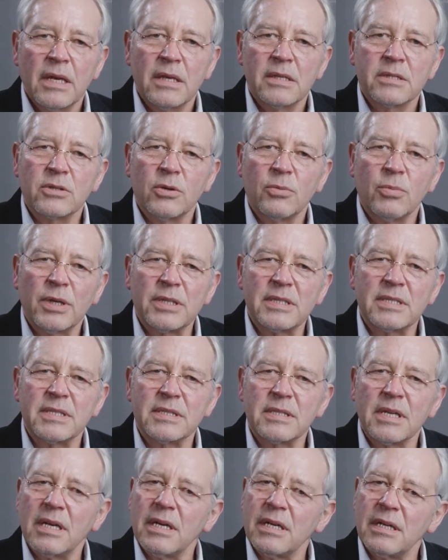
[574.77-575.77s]
So what
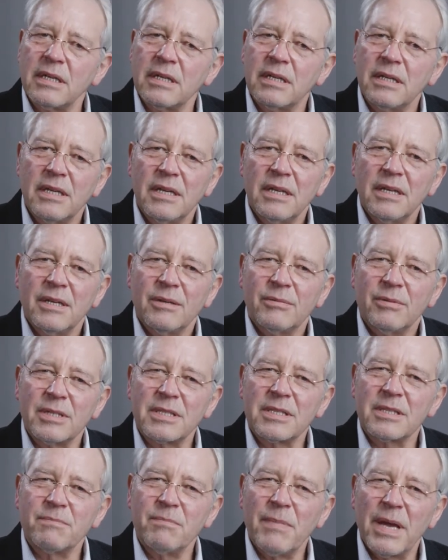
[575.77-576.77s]

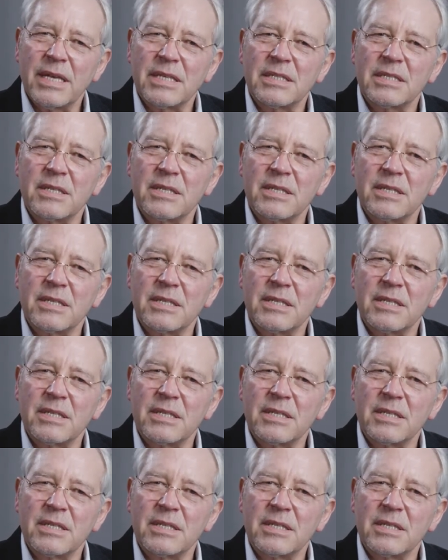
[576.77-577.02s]
makes